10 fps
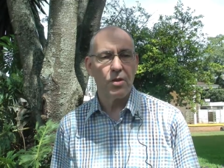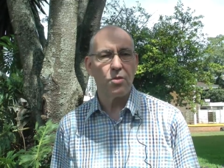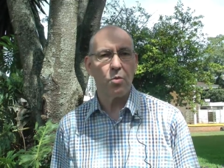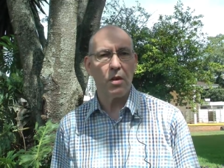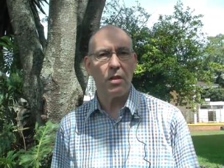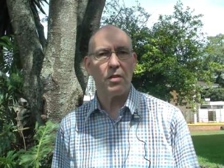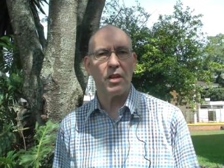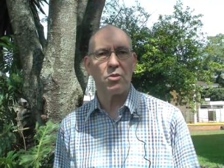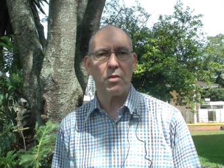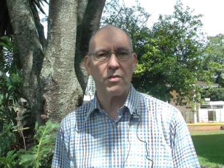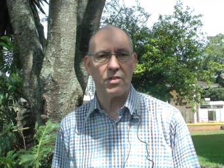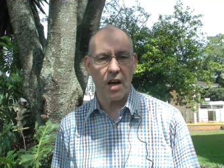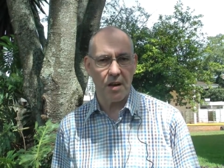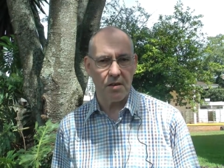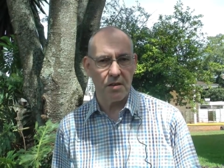So one of the things we've
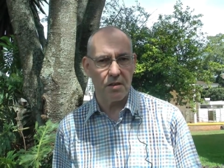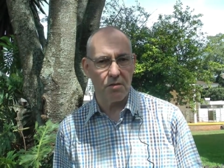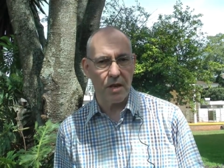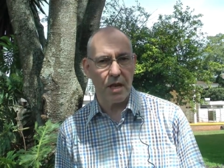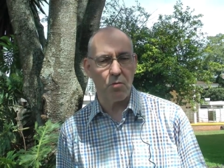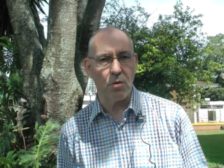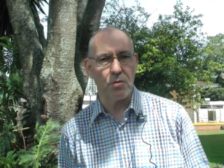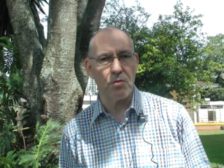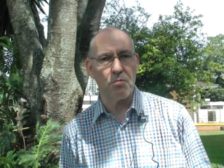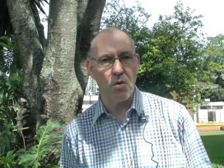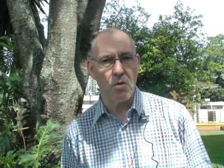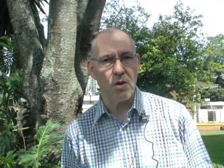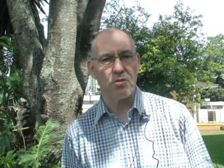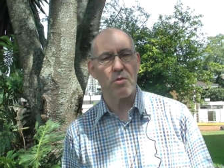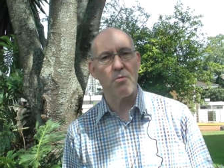started doing, and we'll do
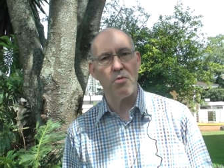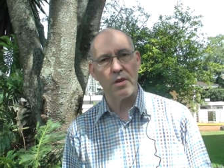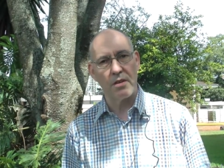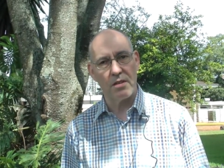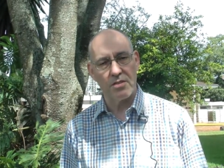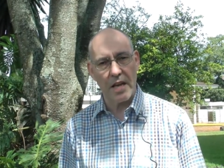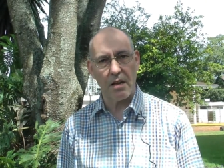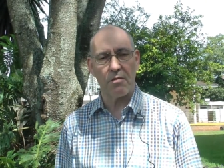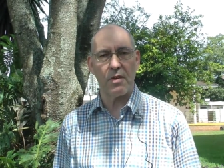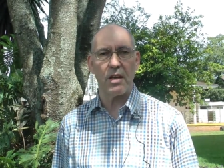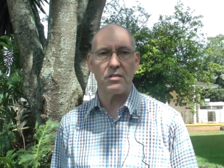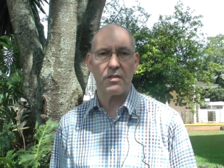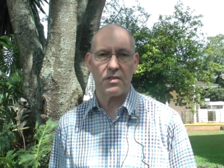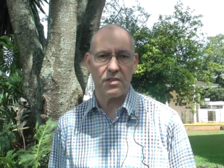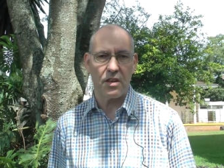more as we move into the second phase of
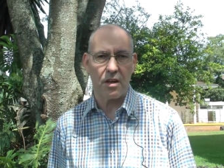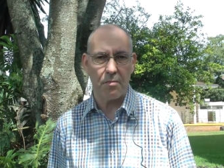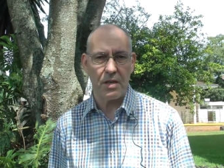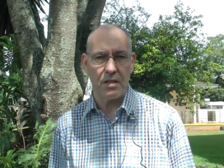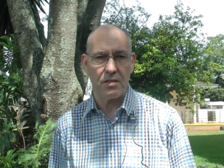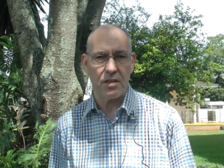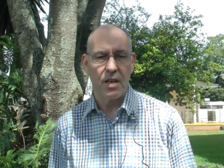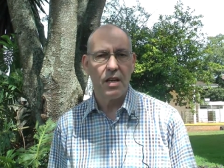the CRPs,